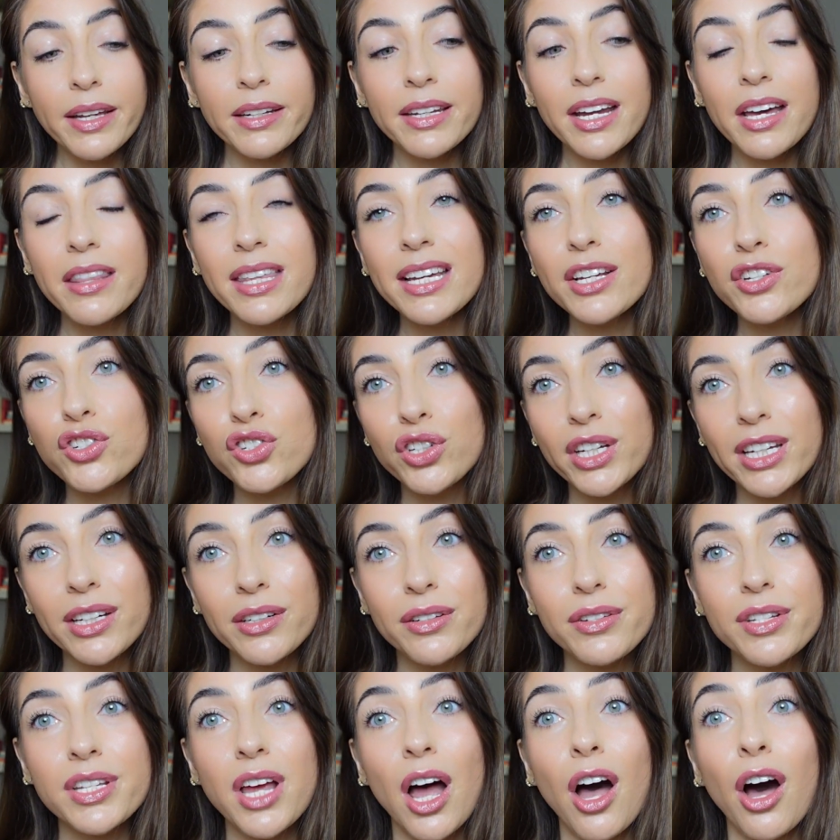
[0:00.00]
Now these
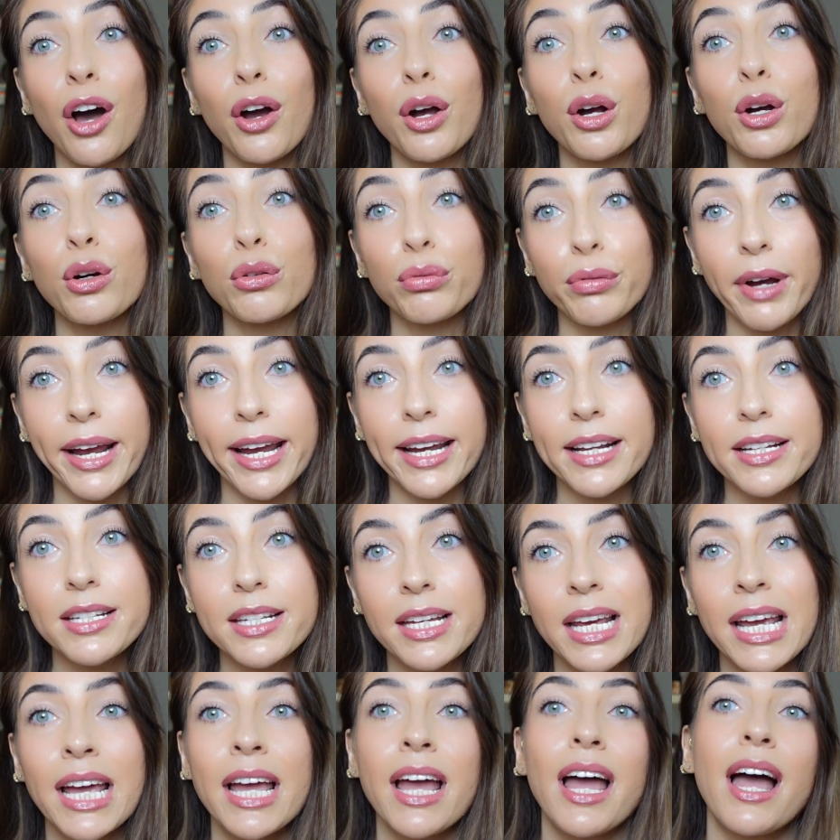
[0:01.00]
shields are
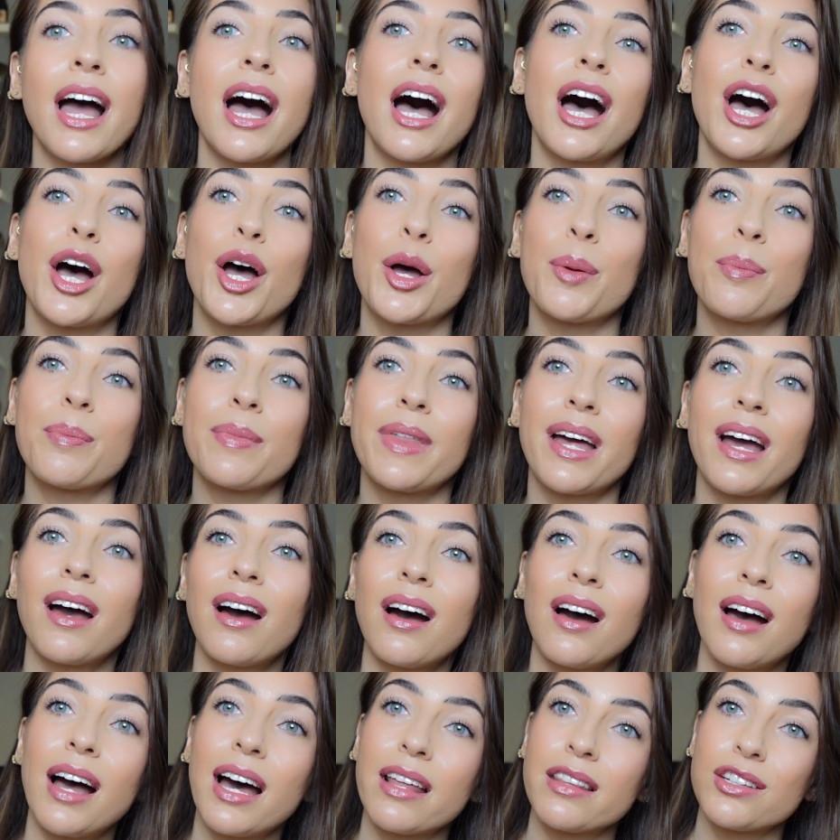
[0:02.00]
great. There
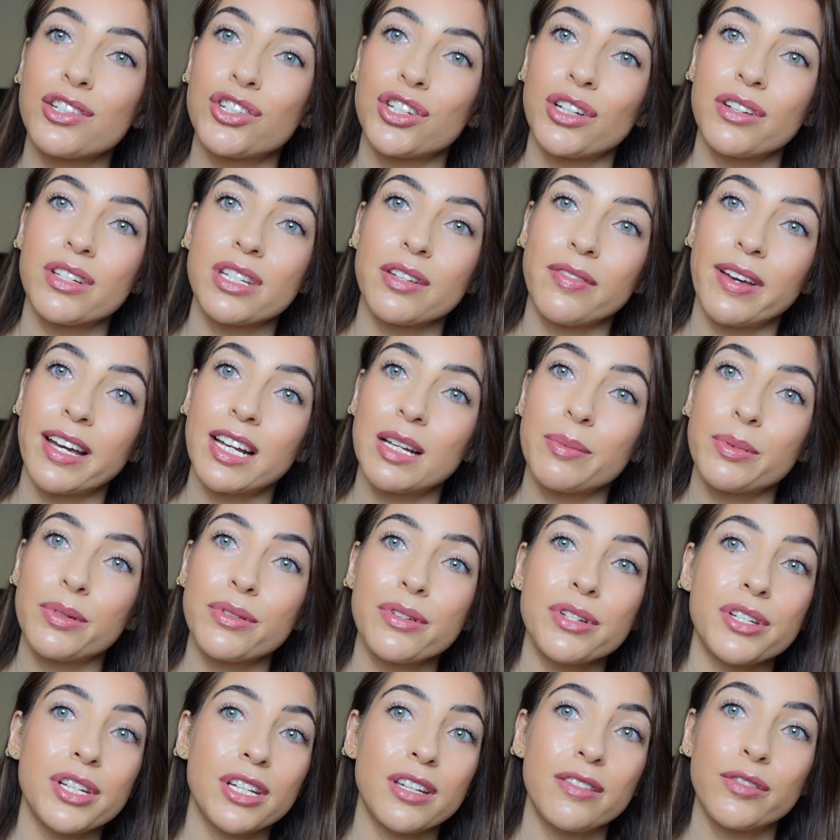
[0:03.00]
are other shields
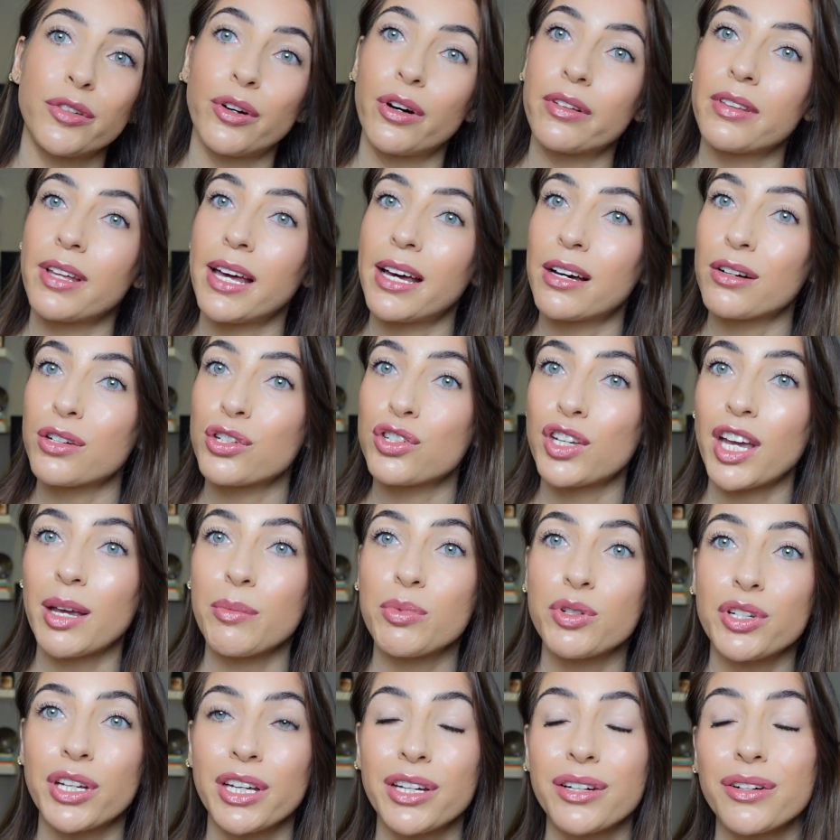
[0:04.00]
available. So you've got the
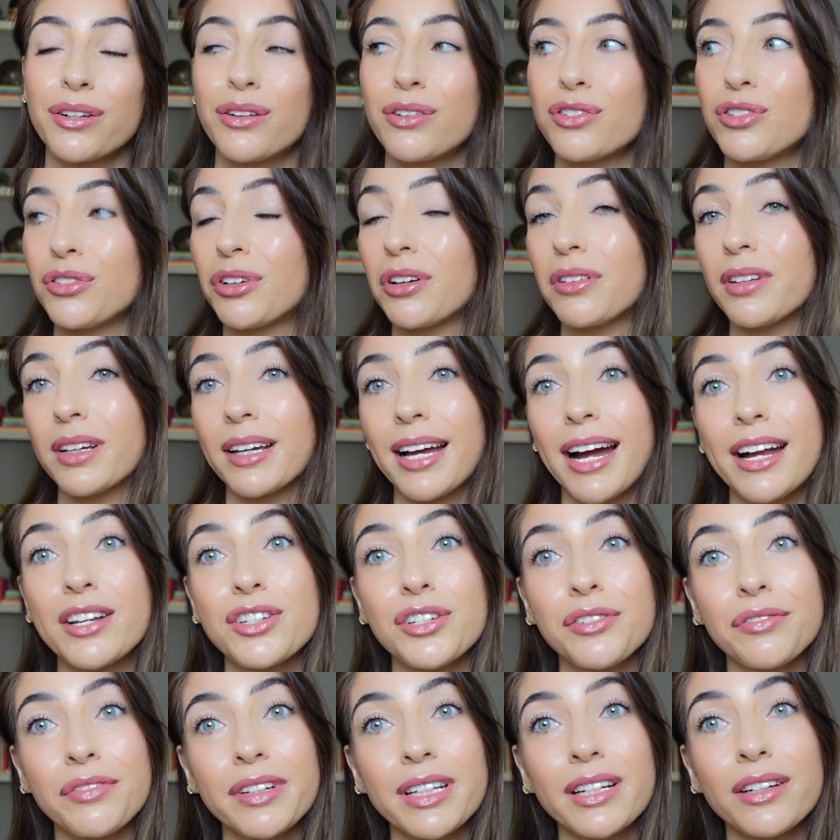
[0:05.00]
L-shaped shield, you've got the
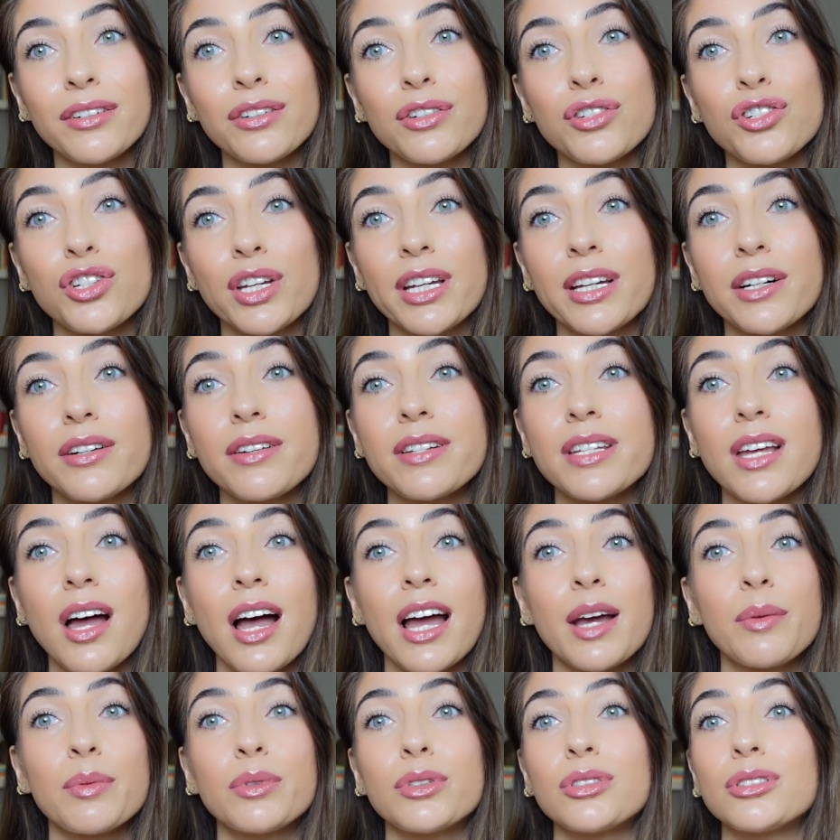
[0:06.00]
Catch-a-Vinog shield.
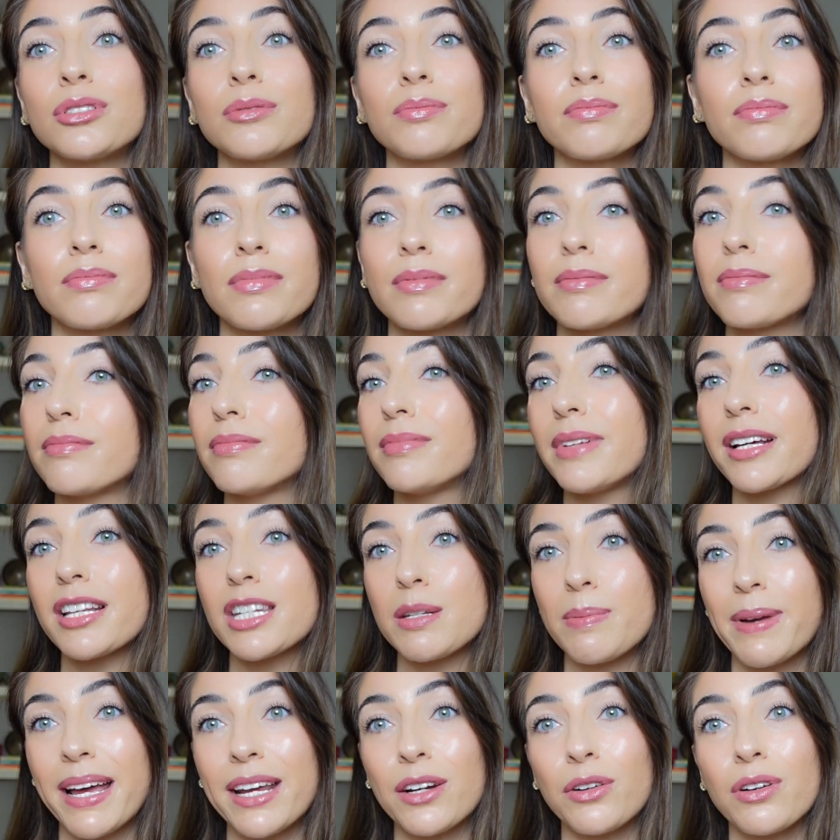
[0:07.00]
I will
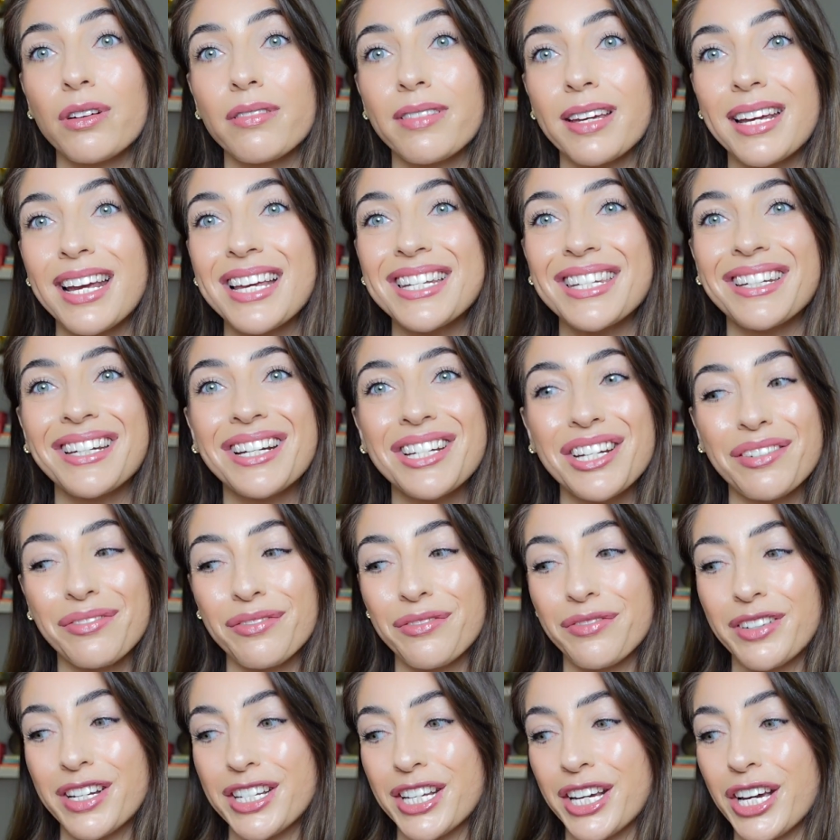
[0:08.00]
explain all of these in a
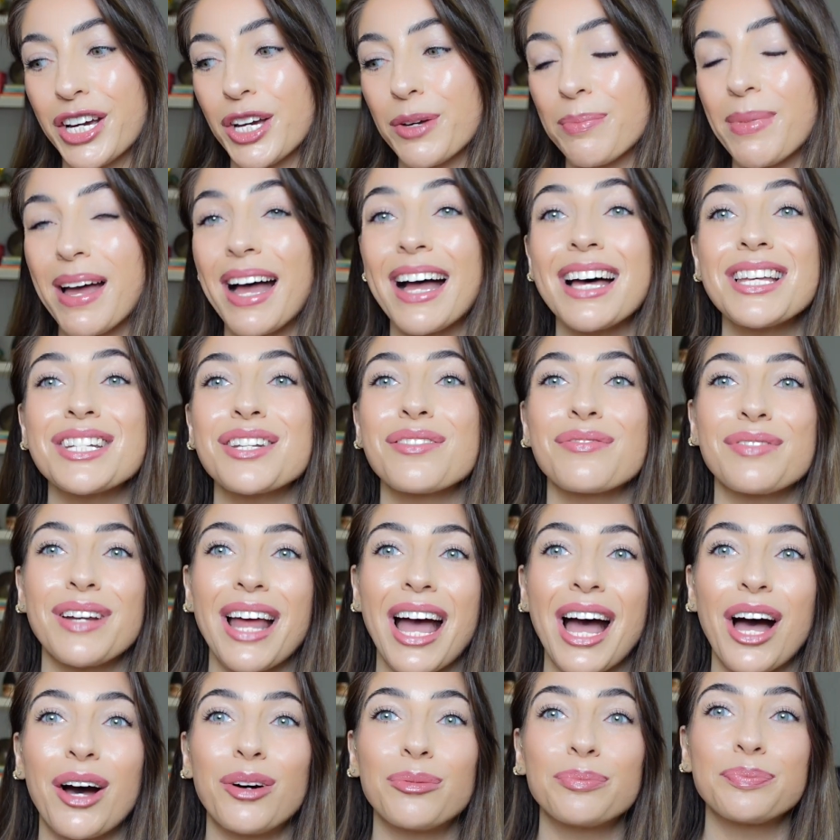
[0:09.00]
different video, but as of
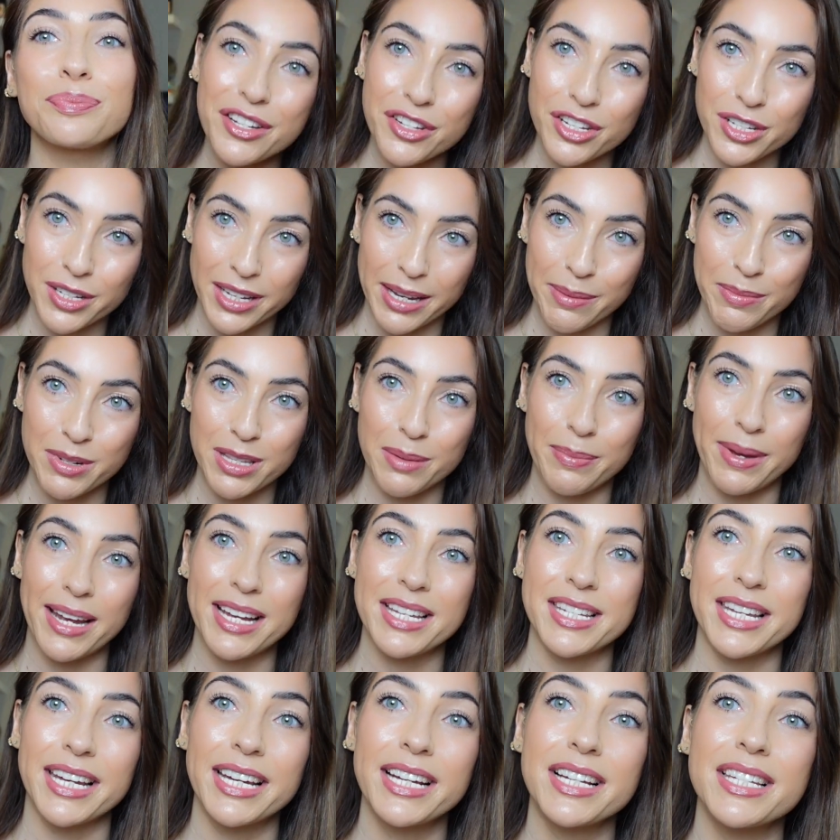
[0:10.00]
now, let's just keep the
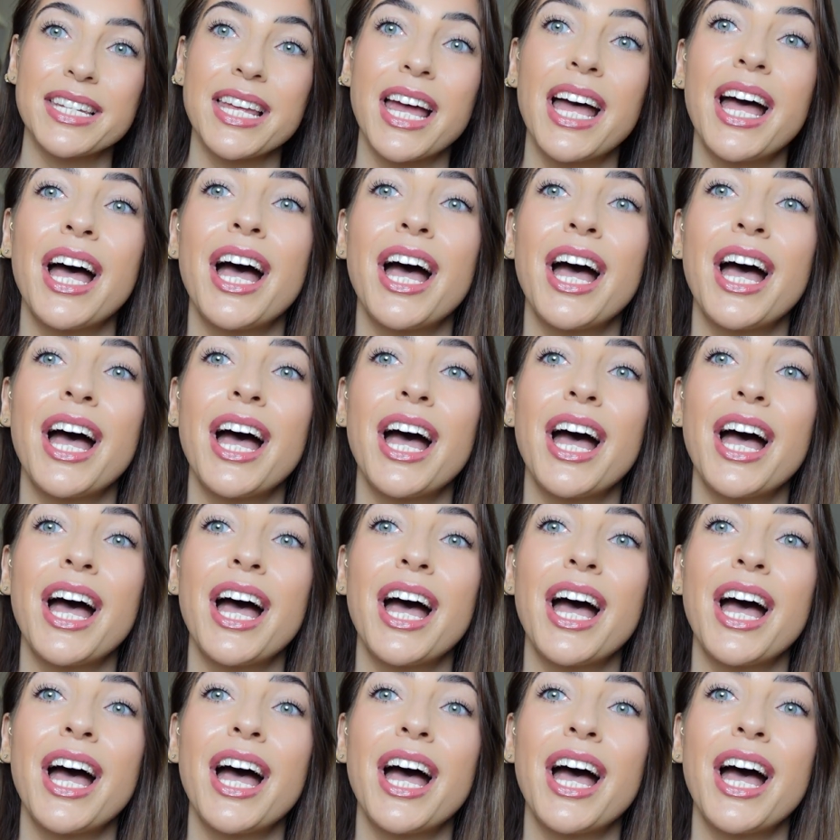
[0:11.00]
basics.